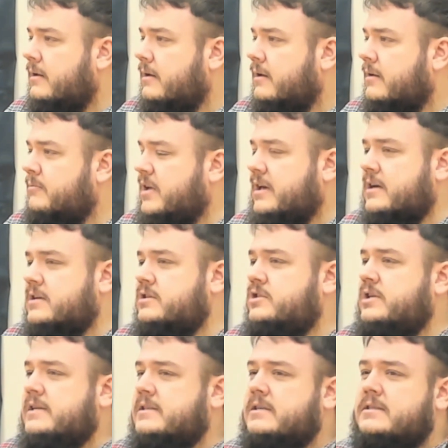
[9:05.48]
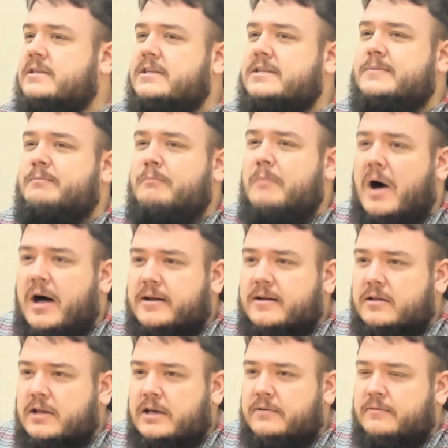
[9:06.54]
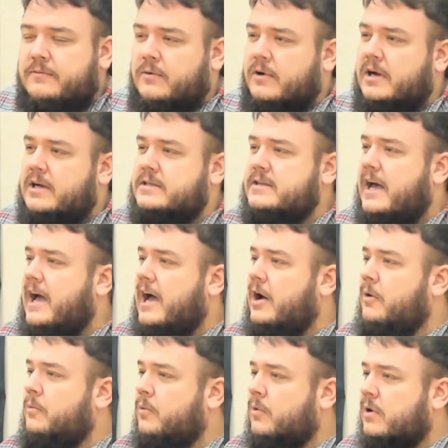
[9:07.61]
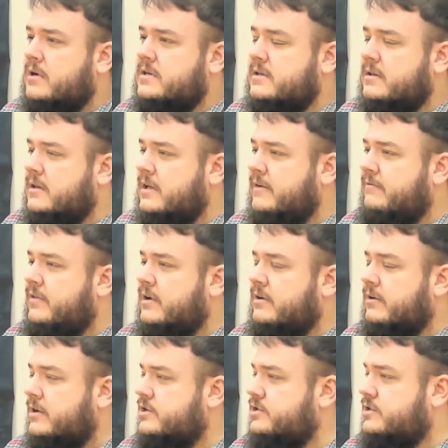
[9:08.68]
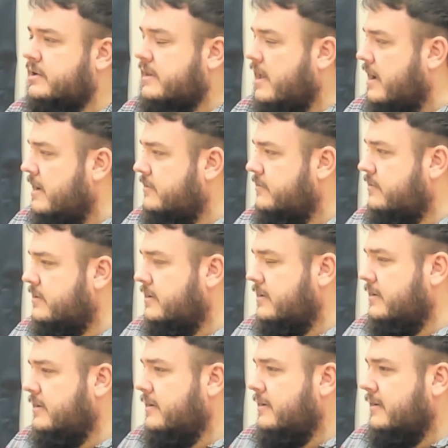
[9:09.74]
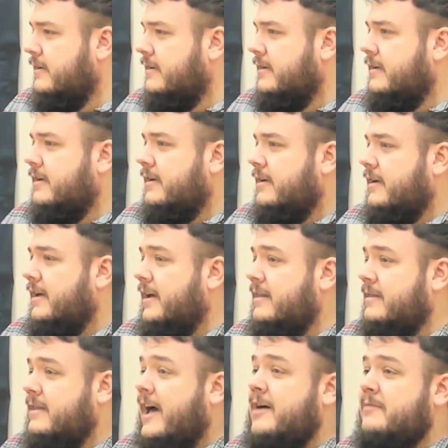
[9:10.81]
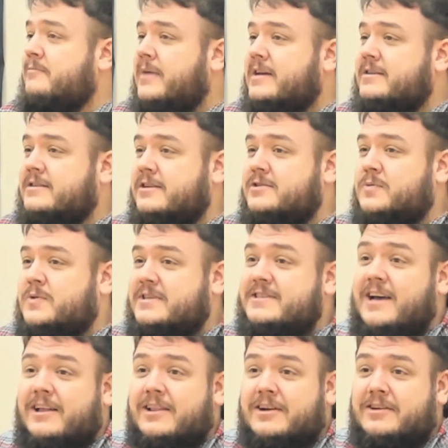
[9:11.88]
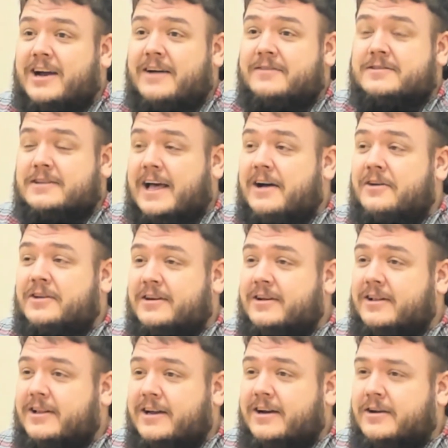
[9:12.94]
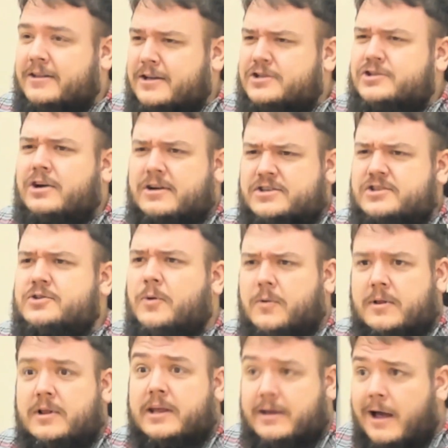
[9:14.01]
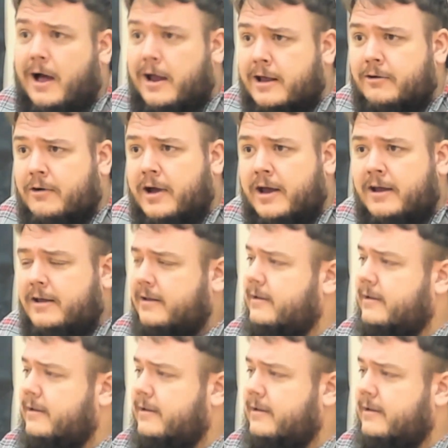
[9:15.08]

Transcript: Because Jesus is modeling for us how we're to live the Christian life. And that message was telegraphed loud and clear, and the church totally got it, right?